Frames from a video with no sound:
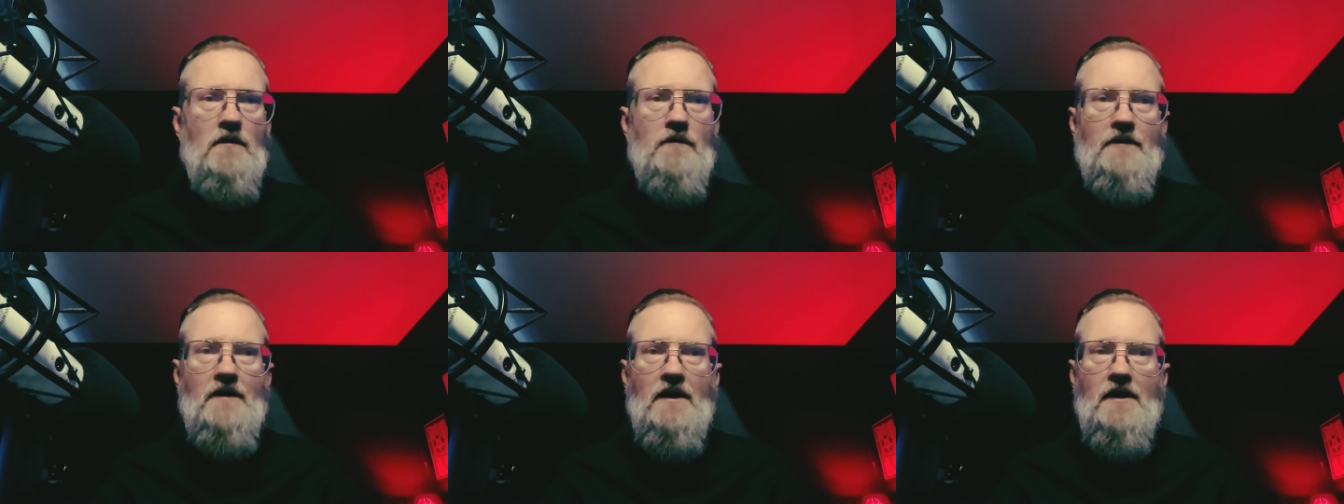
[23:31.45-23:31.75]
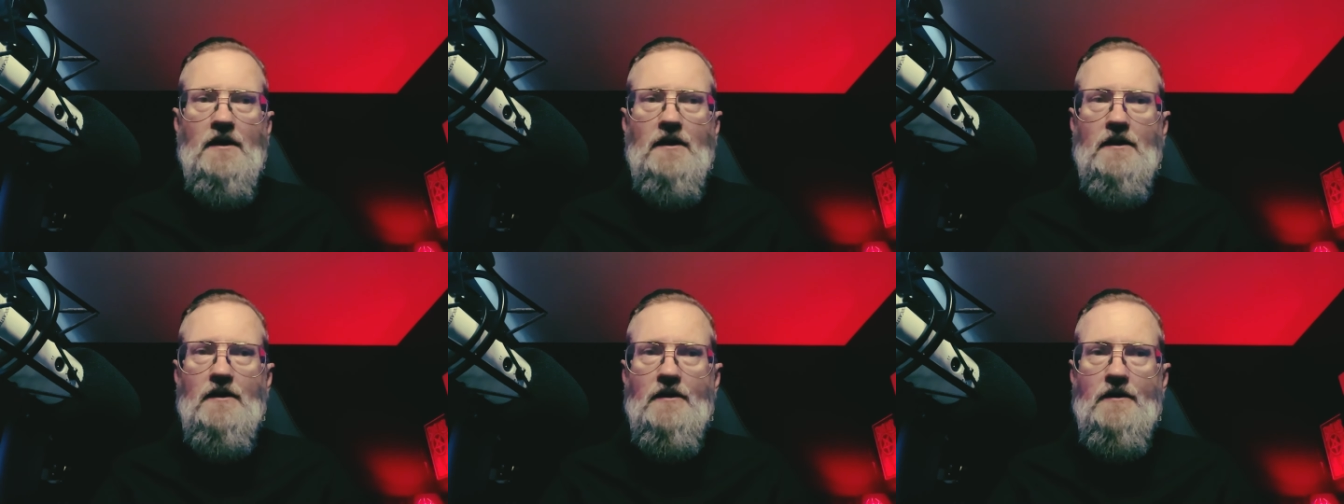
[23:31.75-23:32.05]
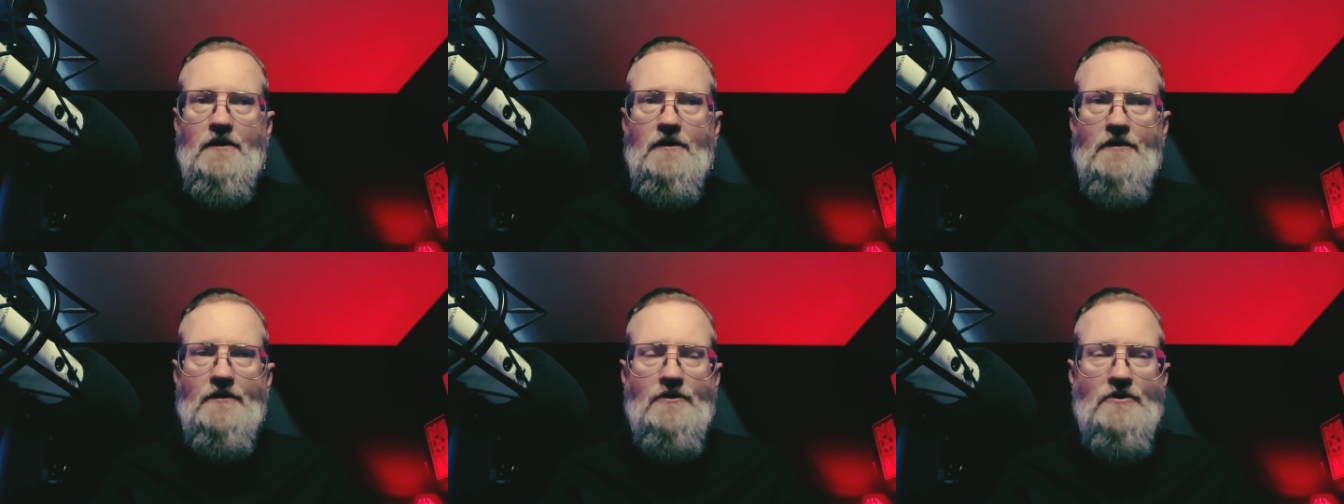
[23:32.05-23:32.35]

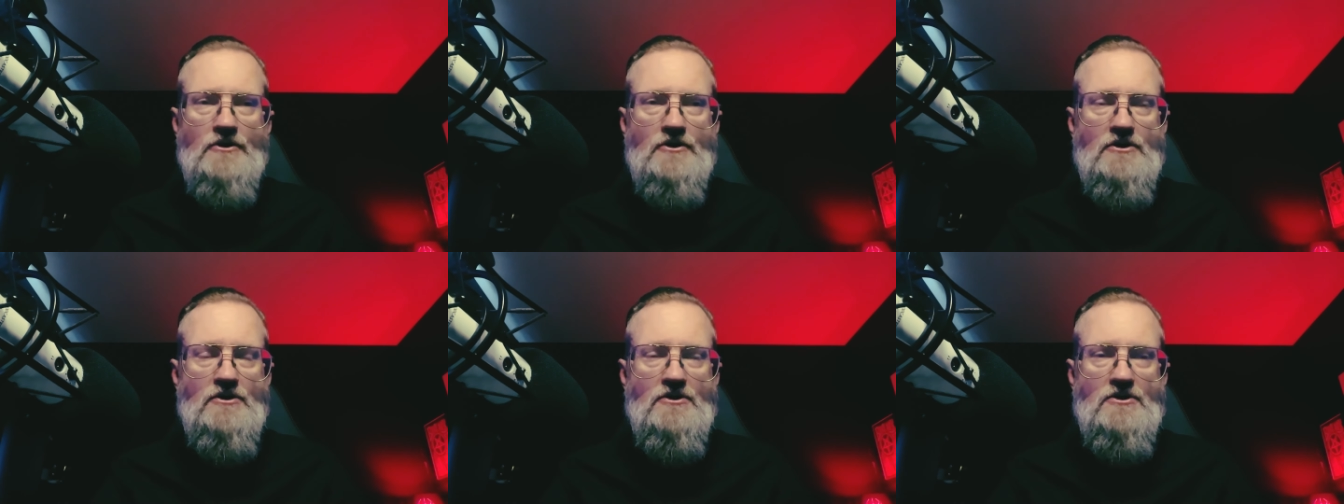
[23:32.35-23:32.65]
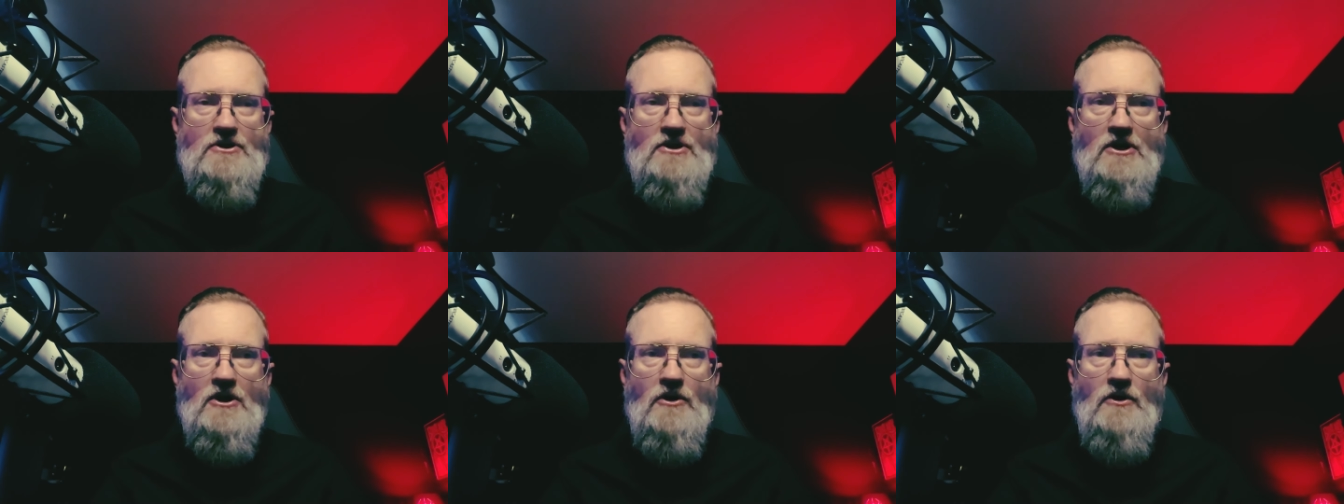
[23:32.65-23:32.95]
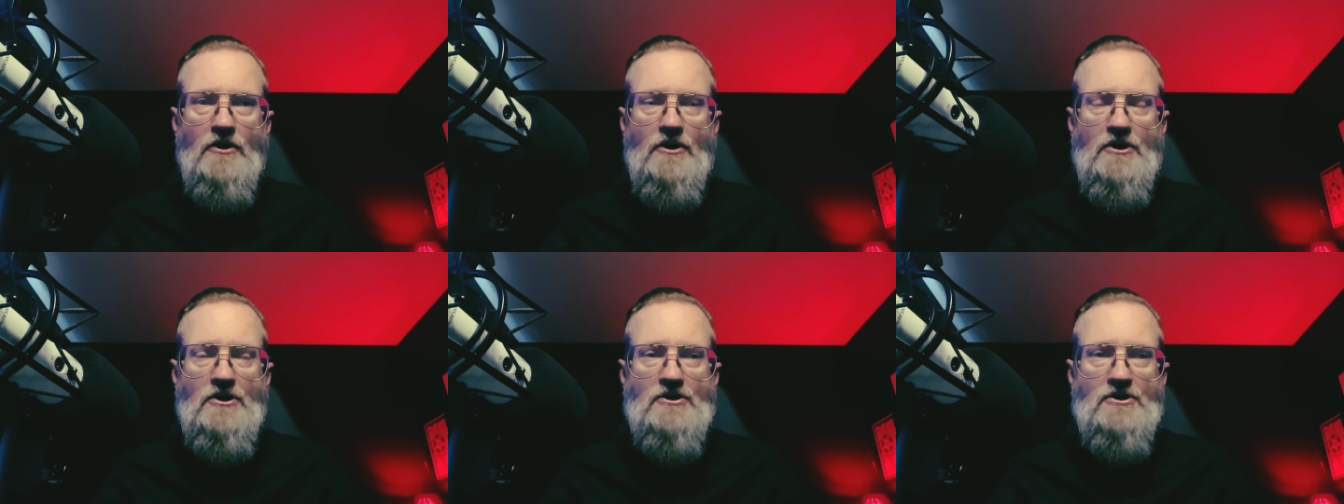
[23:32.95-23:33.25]
they, you know,
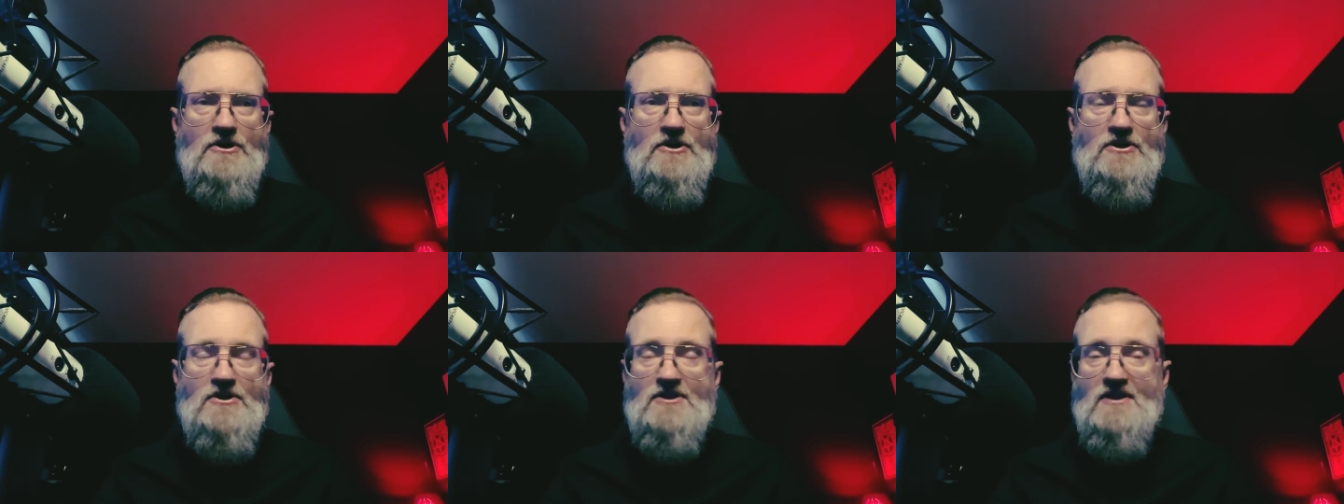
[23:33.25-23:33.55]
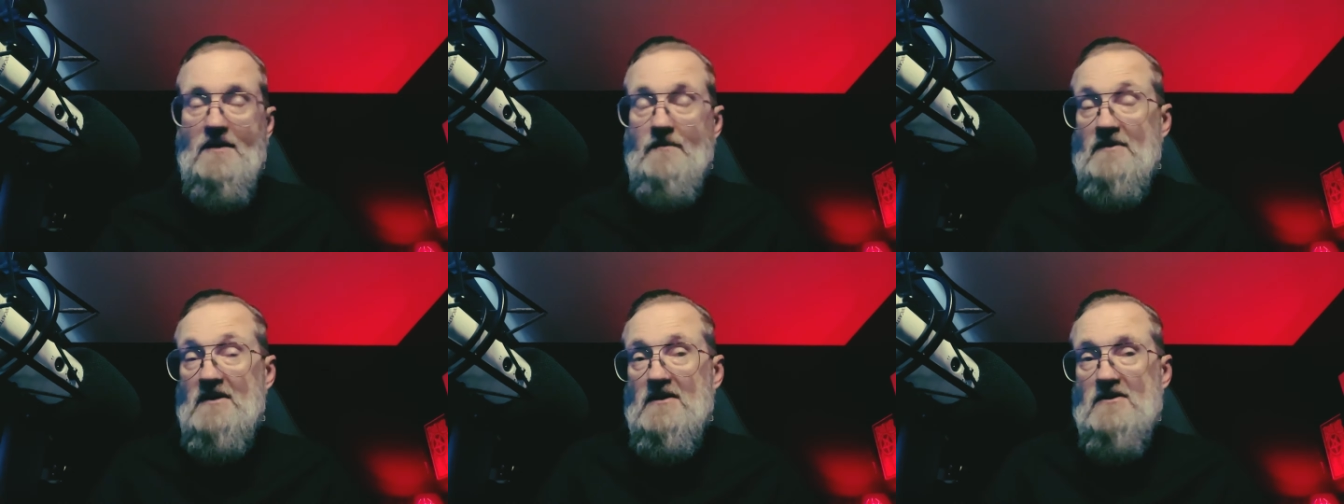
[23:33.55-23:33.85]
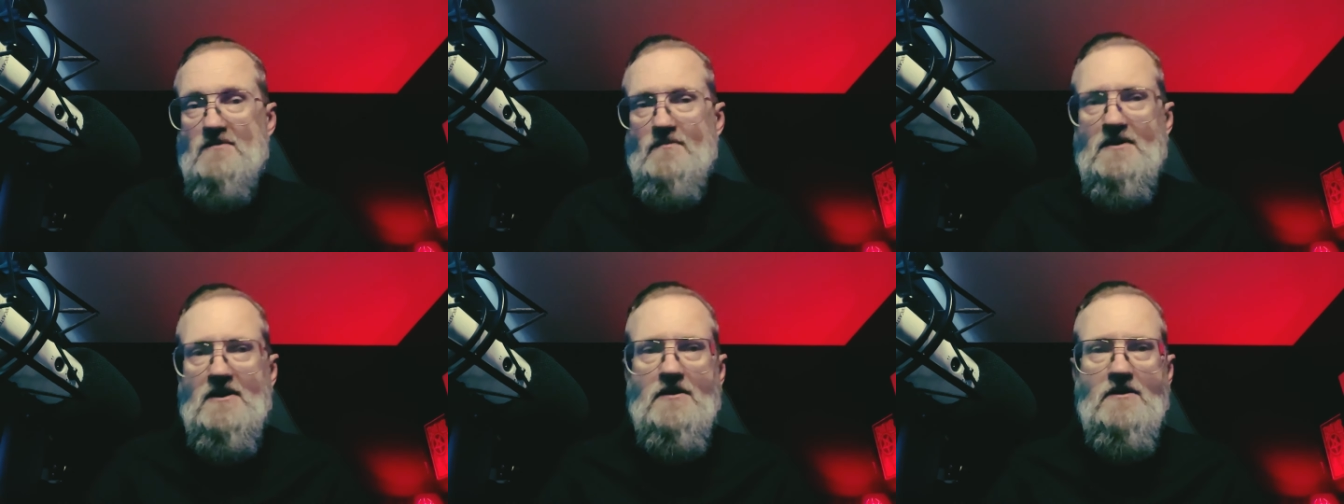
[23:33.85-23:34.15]
it, same thing as me.